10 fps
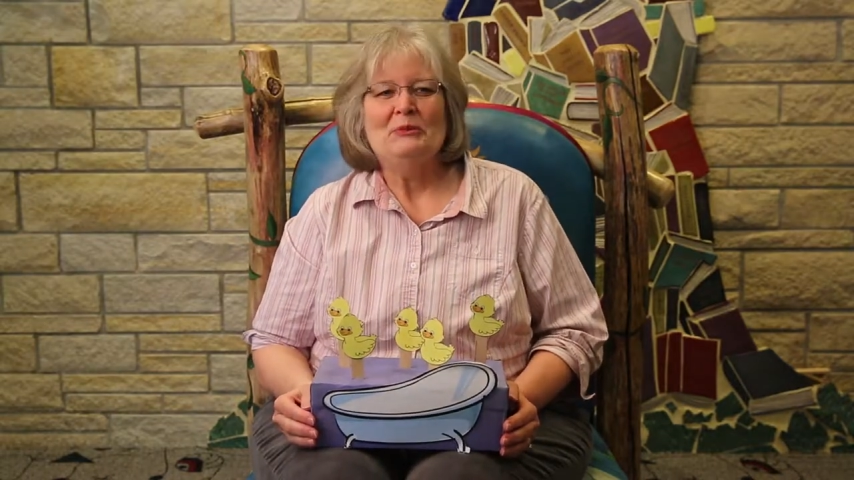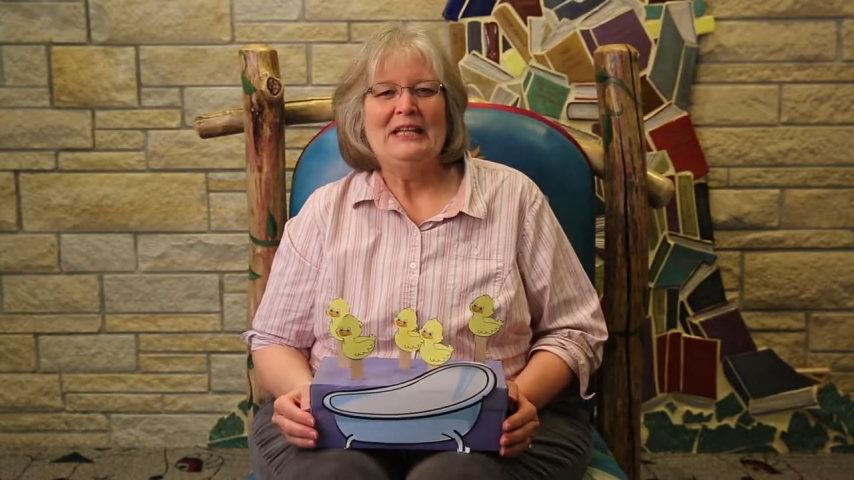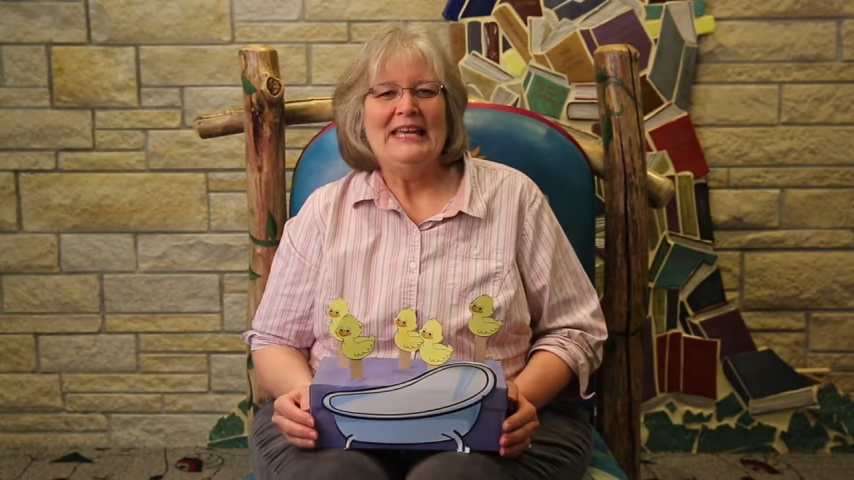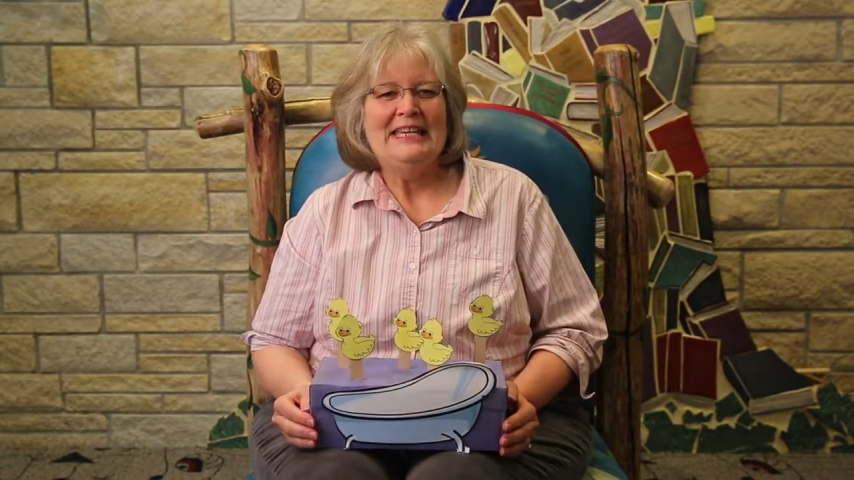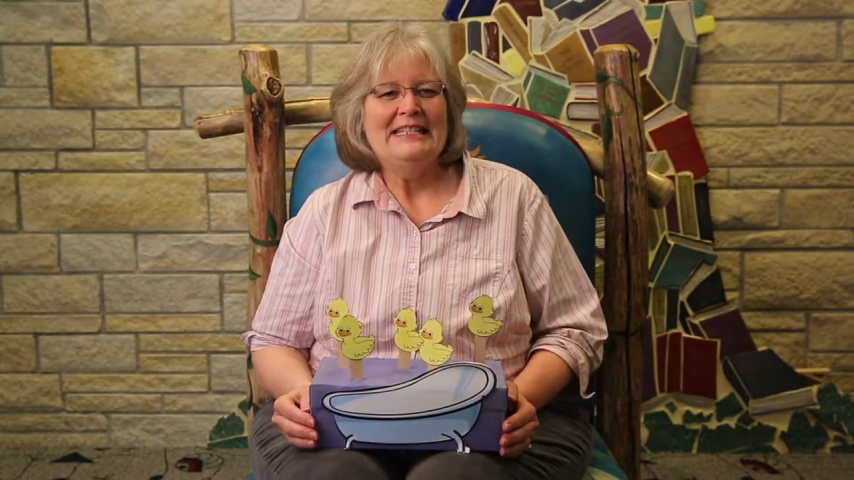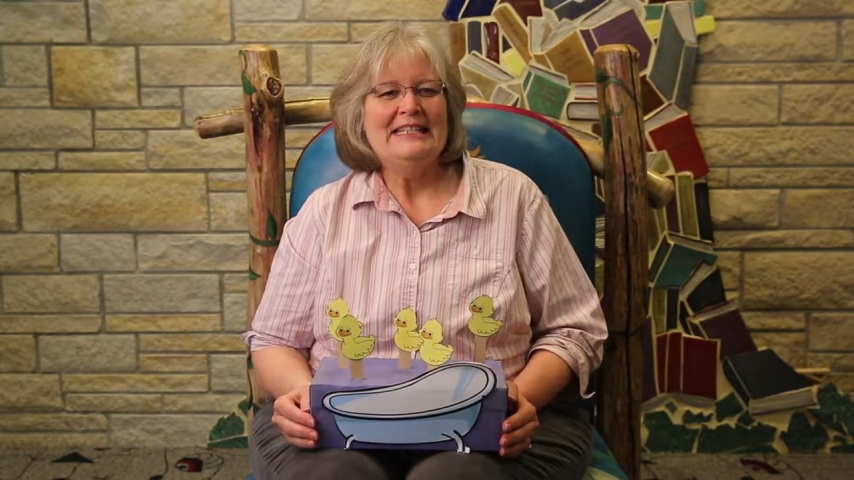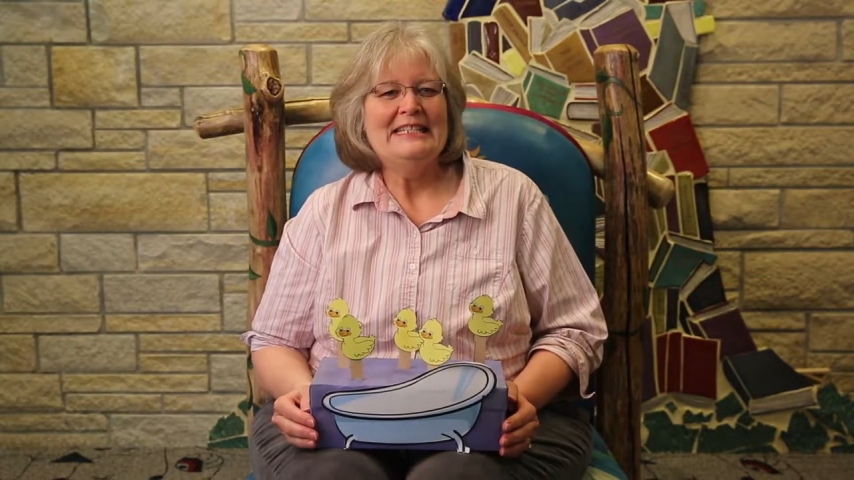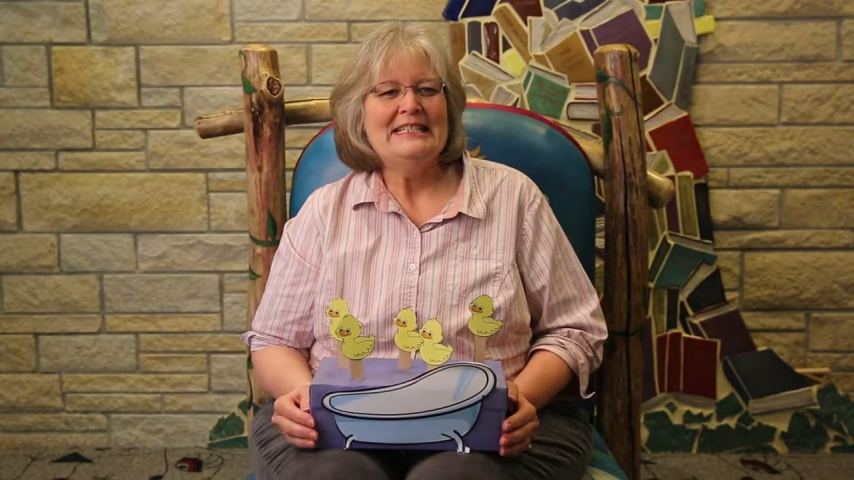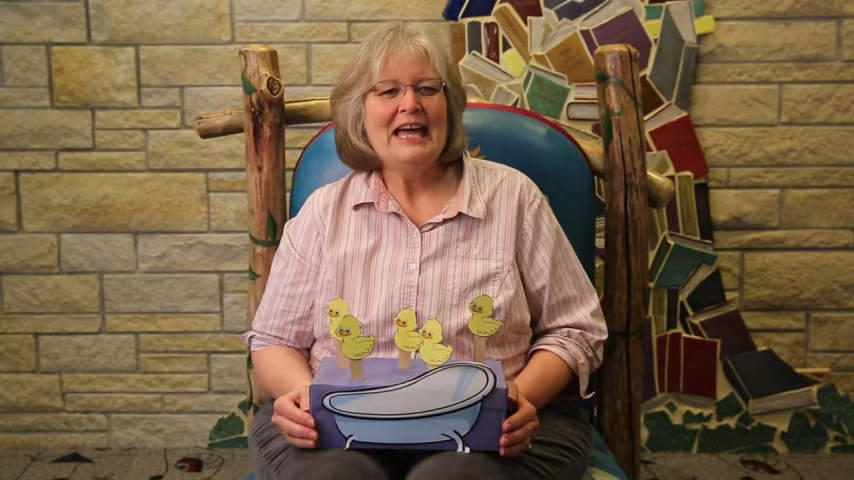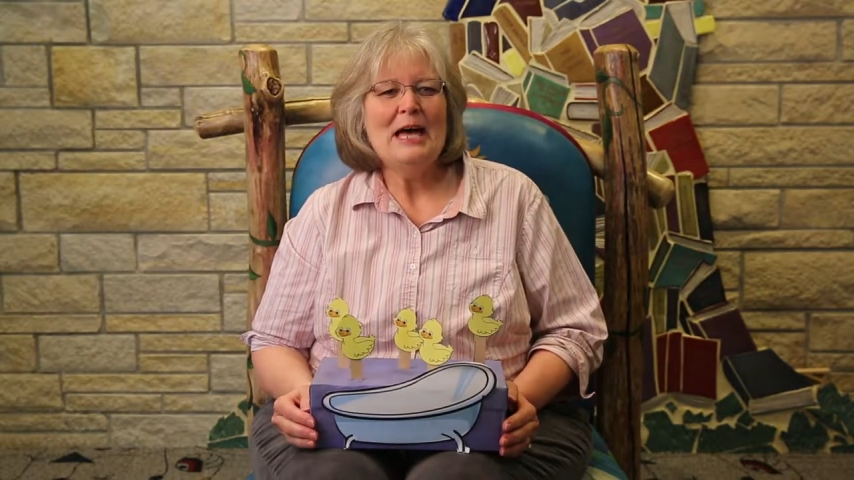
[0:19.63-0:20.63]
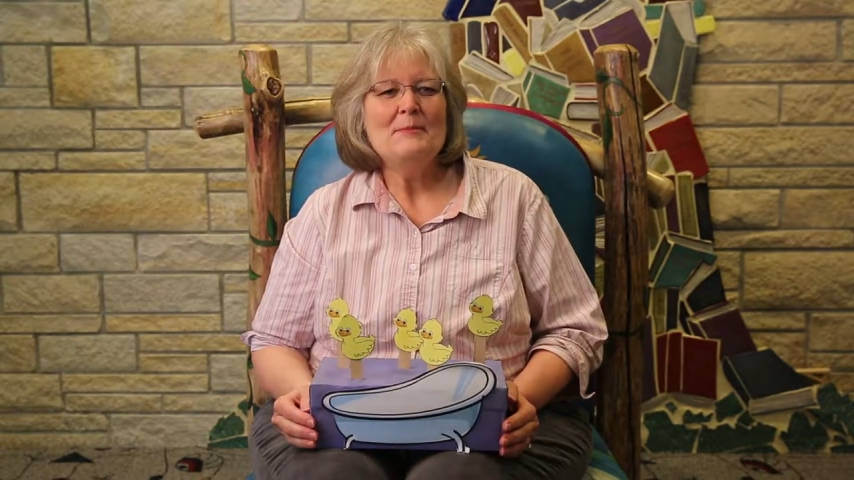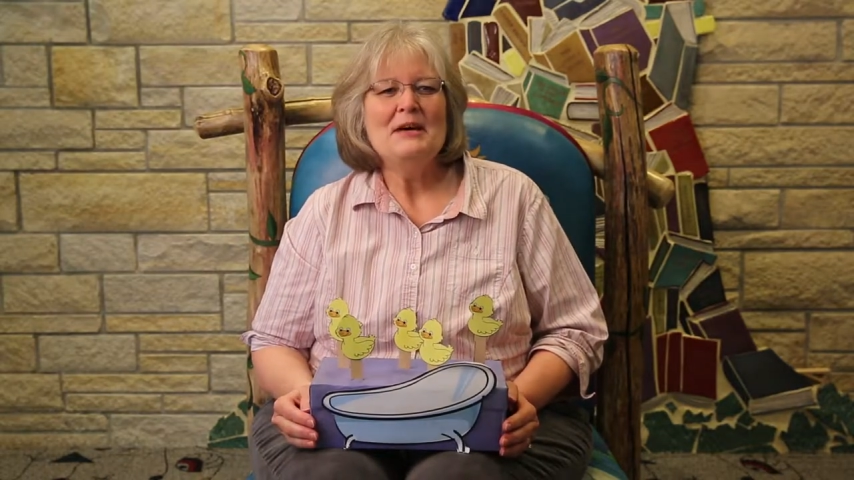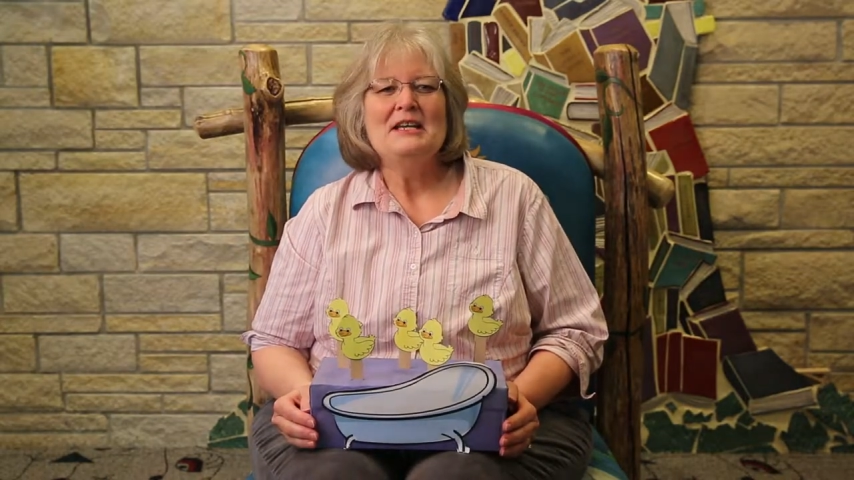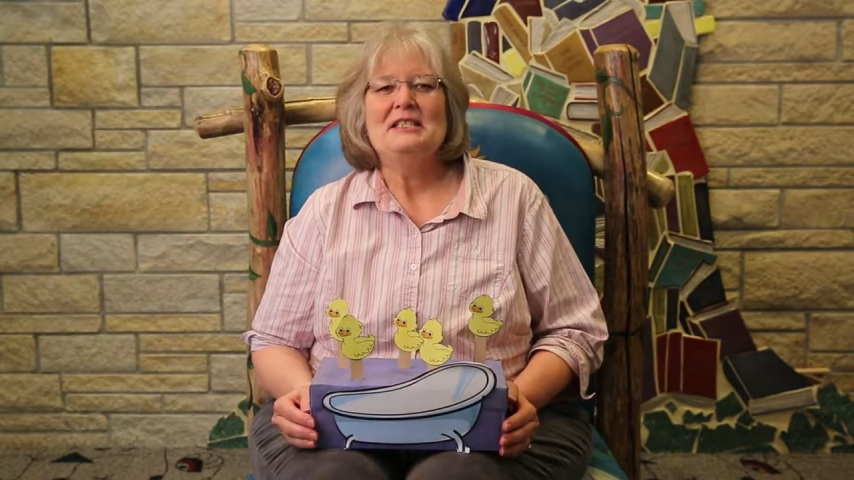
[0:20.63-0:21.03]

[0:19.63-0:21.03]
playing in the tub.